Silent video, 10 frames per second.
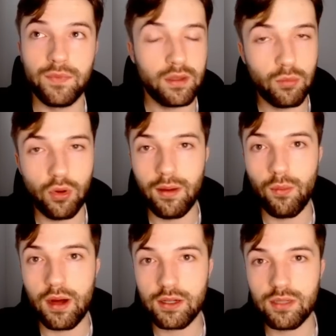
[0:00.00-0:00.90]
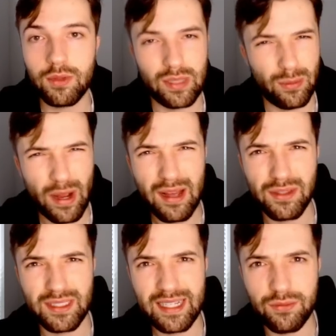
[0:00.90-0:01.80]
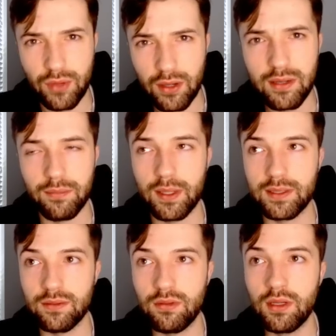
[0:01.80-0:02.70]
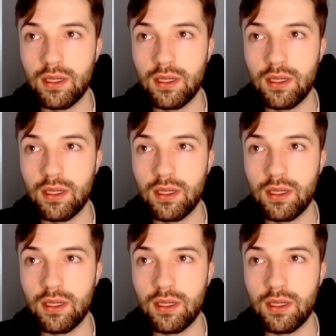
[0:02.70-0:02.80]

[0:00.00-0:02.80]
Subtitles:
The more I watched him, I was like, wow, this guy's very impressive.